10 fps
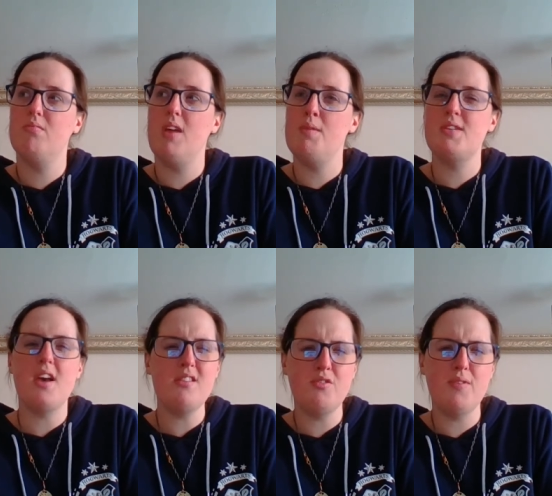it was
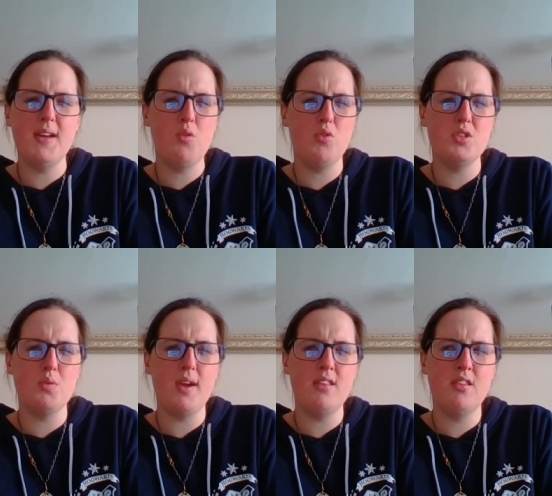either three quarters
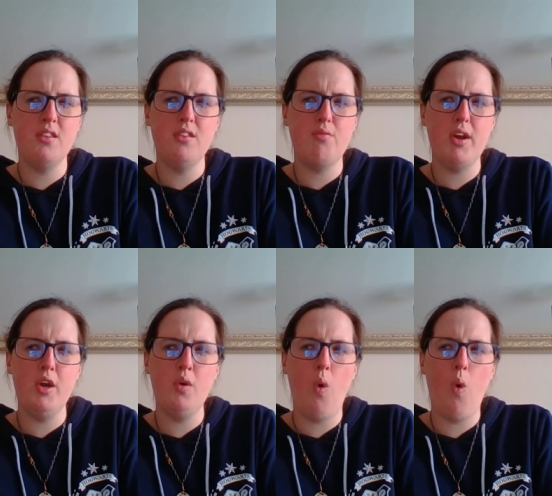of the way
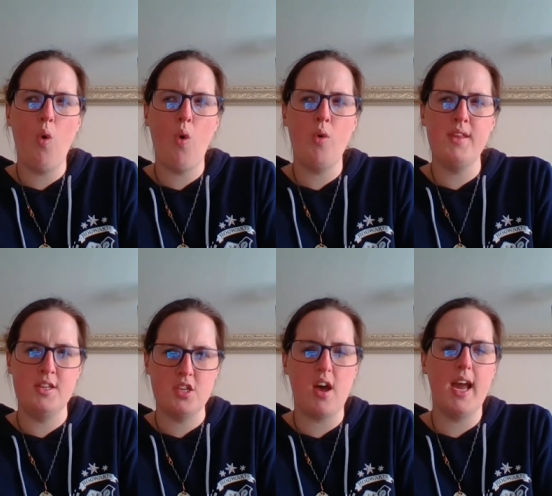through or the
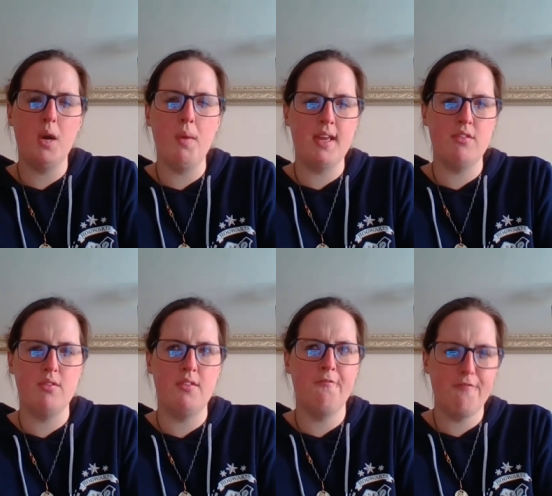entire way
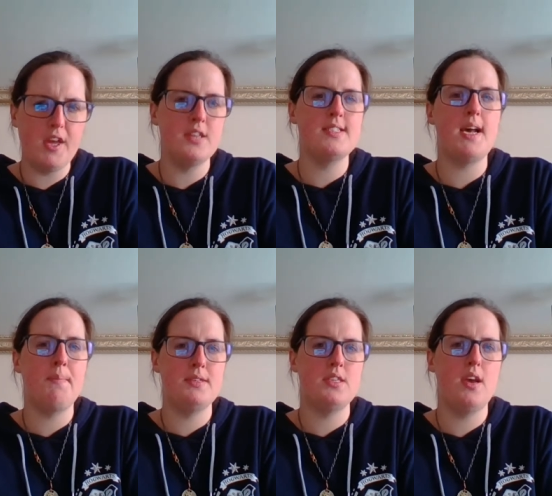through the first
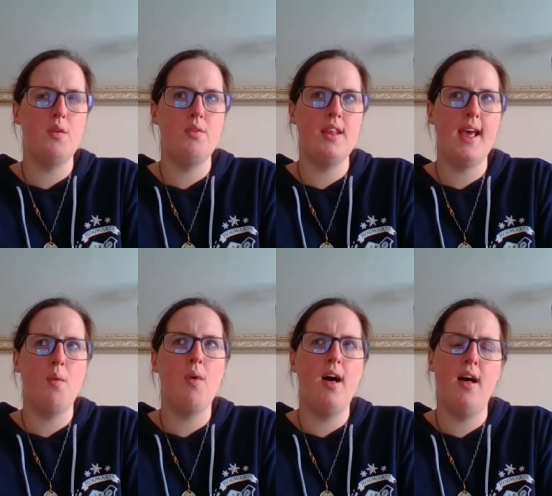episode, and there
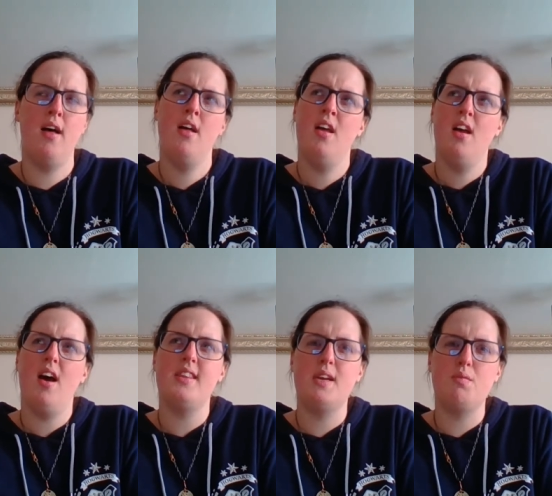were,
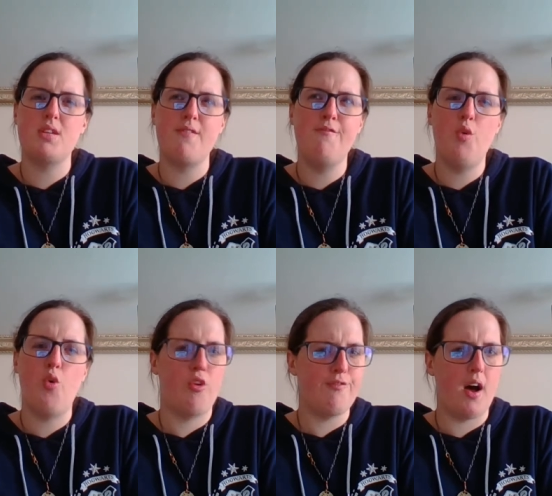I think it was like
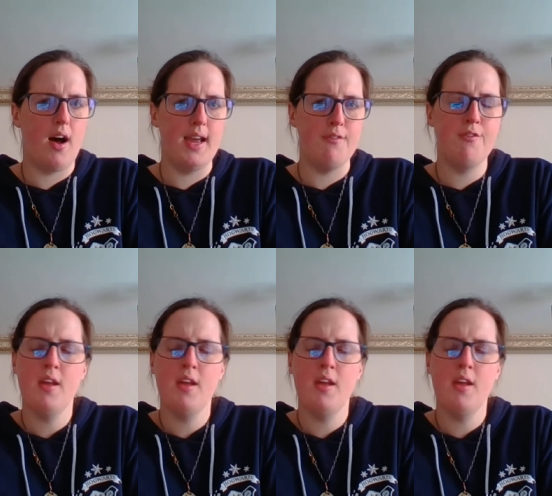four or five.